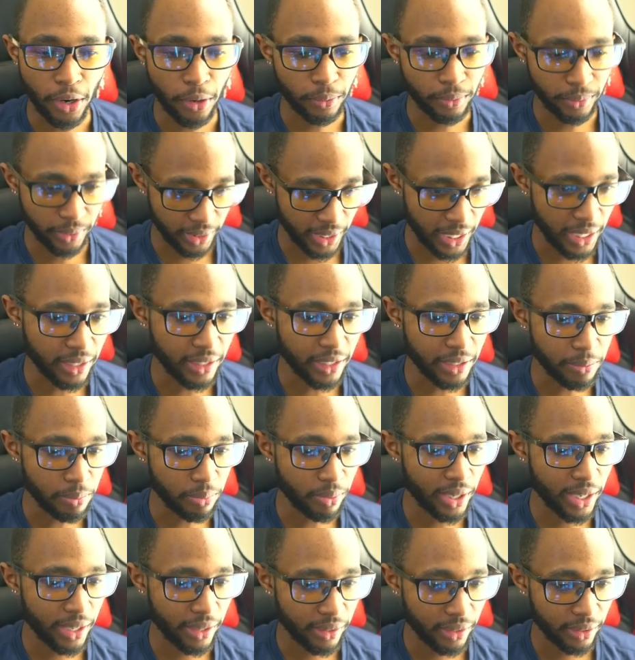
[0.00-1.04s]
take a deep
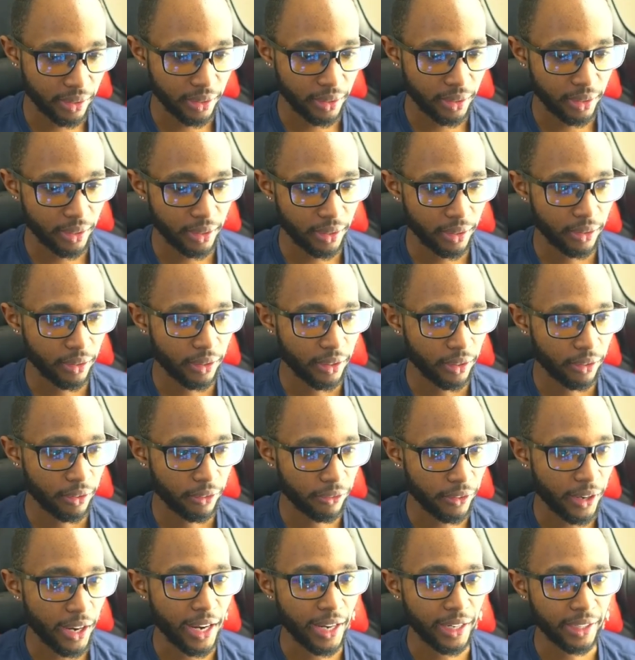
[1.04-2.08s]
breath.
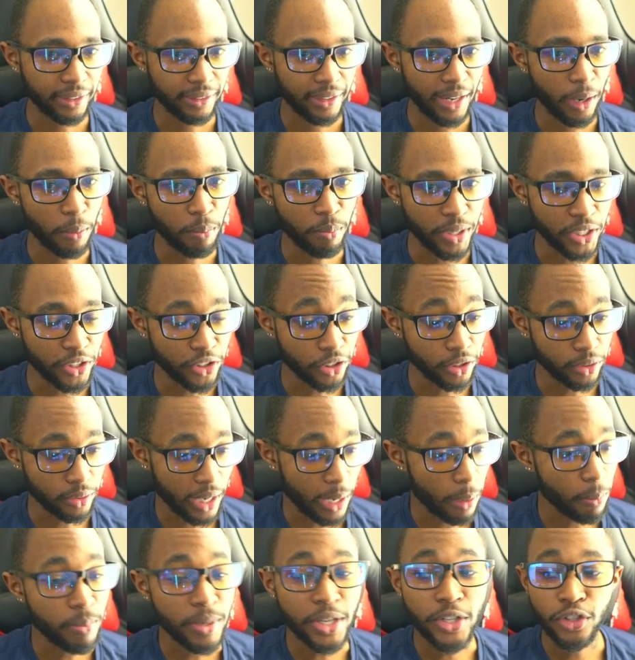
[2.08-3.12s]
Fine, I'll beat you
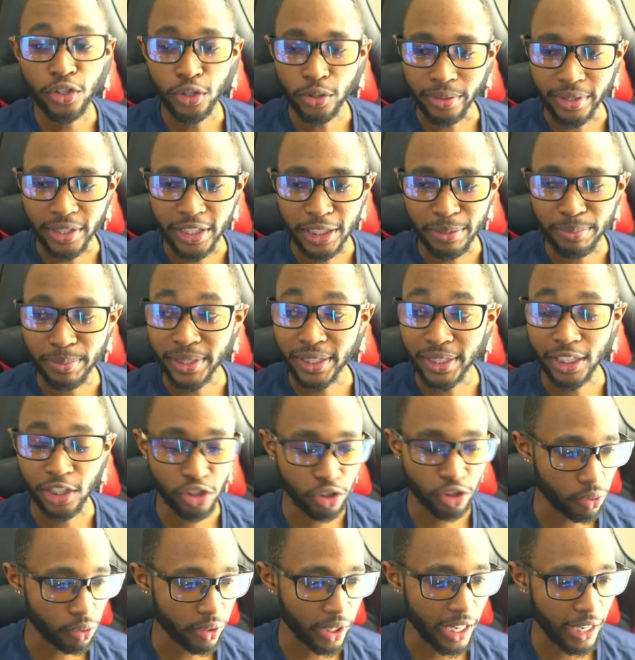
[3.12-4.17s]
in this
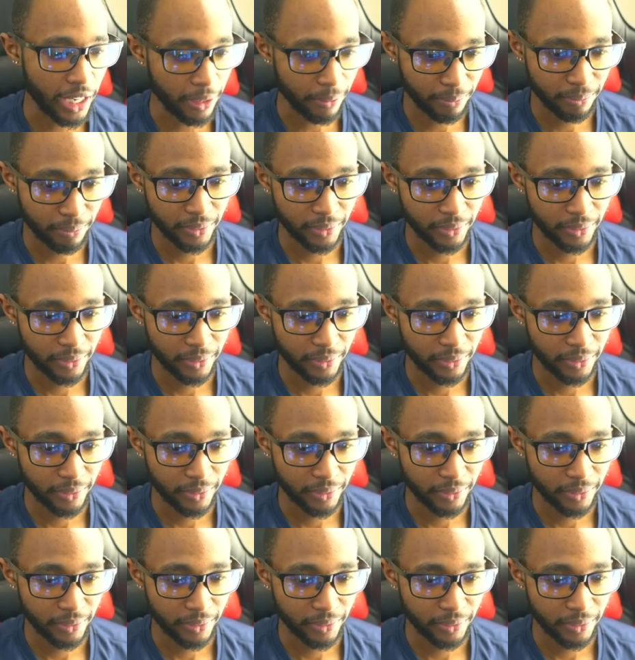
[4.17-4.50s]
positional game.